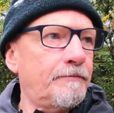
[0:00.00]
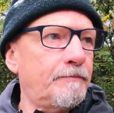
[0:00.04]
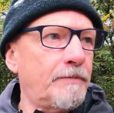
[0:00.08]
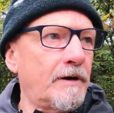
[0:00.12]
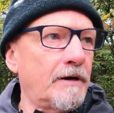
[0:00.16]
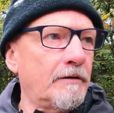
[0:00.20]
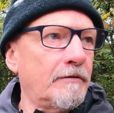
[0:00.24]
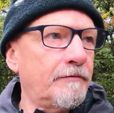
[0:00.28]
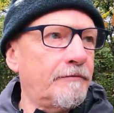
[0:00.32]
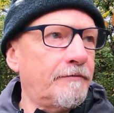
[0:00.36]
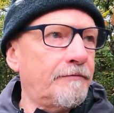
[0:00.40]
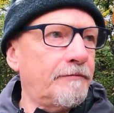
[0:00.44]

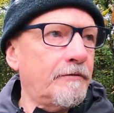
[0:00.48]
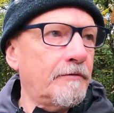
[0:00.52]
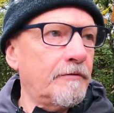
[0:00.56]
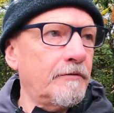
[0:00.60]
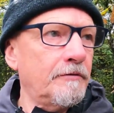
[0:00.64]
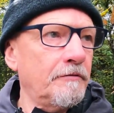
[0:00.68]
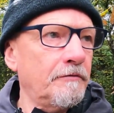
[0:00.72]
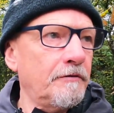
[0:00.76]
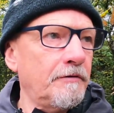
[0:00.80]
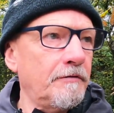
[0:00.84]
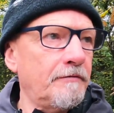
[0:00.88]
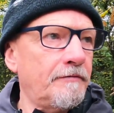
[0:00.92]
about
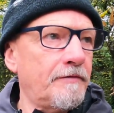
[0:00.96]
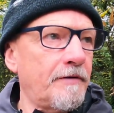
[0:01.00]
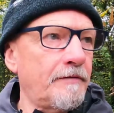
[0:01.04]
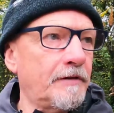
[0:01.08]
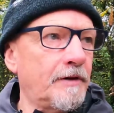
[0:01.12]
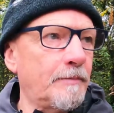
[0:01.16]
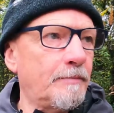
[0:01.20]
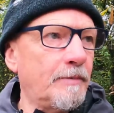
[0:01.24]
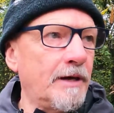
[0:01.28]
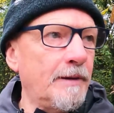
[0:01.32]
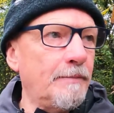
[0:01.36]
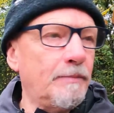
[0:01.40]

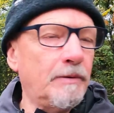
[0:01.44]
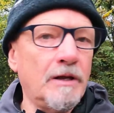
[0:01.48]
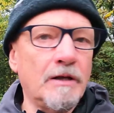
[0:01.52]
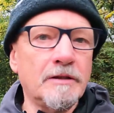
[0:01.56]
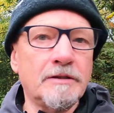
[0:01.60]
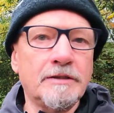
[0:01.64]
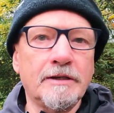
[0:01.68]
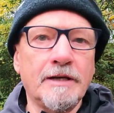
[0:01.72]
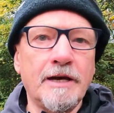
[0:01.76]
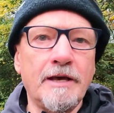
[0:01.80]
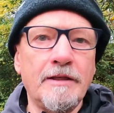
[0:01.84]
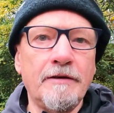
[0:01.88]
450 people
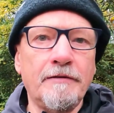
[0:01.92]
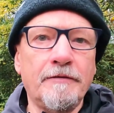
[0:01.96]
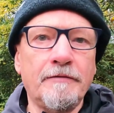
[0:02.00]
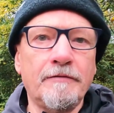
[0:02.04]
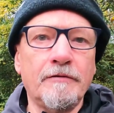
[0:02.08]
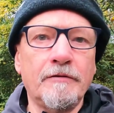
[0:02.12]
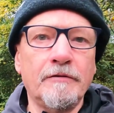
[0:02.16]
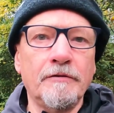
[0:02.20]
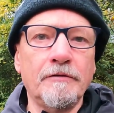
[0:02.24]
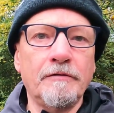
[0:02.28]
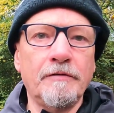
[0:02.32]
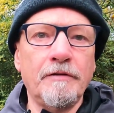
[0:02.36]
altogether,
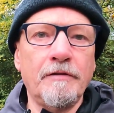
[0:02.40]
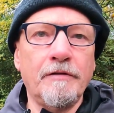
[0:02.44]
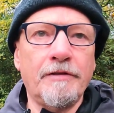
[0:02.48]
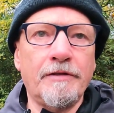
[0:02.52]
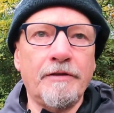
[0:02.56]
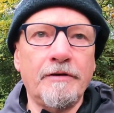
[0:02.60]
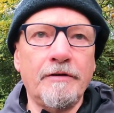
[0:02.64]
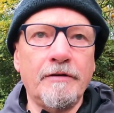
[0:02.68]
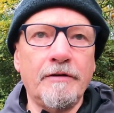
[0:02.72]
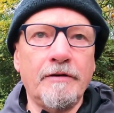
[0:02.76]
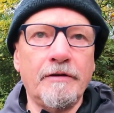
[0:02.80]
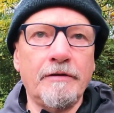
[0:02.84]

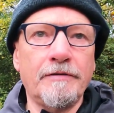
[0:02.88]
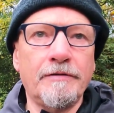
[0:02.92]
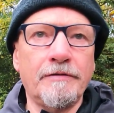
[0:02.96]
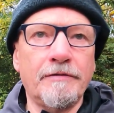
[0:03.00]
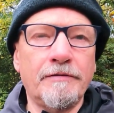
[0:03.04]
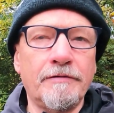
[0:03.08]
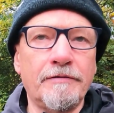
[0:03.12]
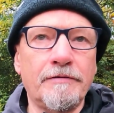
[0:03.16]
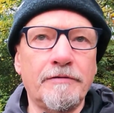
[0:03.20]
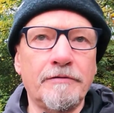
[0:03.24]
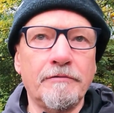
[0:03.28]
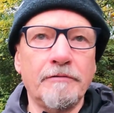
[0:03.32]

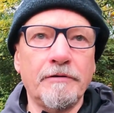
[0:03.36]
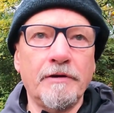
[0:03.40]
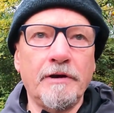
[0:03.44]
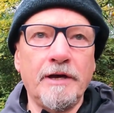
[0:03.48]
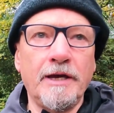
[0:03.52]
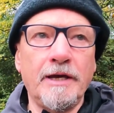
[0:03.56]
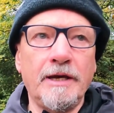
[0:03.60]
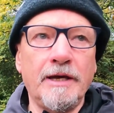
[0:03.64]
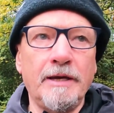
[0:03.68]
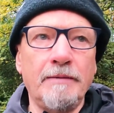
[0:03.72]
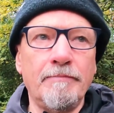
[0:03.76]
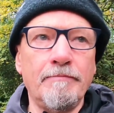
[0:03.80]

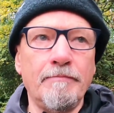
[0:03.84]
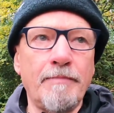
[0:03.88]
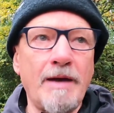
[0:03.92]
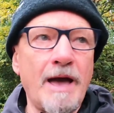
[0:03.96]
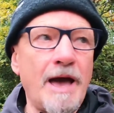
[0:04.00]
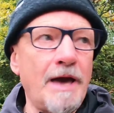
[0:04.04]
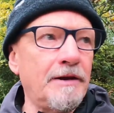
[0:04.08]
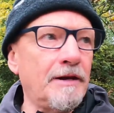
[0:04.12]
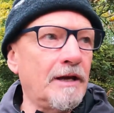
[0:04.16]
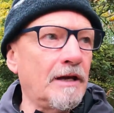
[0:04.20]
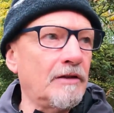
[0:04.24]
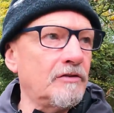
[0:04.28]
433
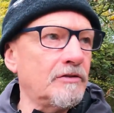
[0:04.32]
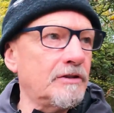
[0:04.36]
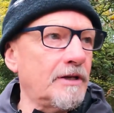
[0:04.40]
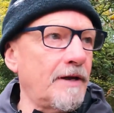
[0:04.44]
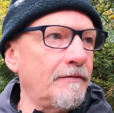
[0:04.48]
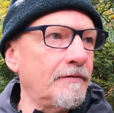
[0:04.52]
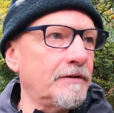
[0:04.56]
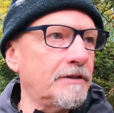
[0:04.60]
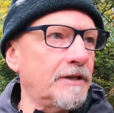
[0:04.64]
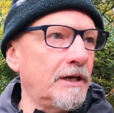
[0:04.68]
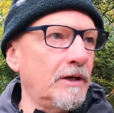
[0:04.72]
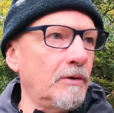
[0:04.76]
men and
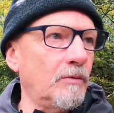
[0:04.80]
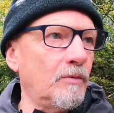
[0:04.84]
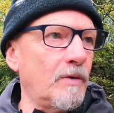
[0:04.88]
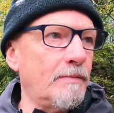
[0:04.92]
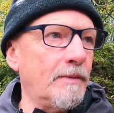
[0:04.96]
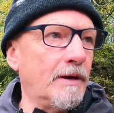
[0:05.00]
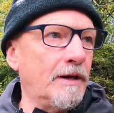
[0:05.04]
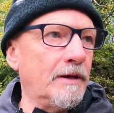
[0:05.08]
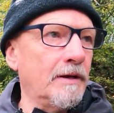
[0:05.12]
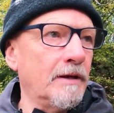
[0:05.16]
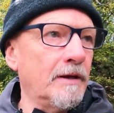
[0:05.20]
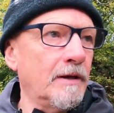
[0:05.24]
17
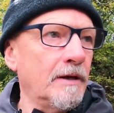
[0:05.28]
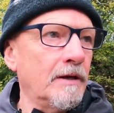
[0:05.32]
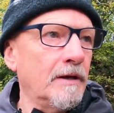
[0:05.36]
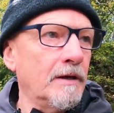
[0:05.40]
women,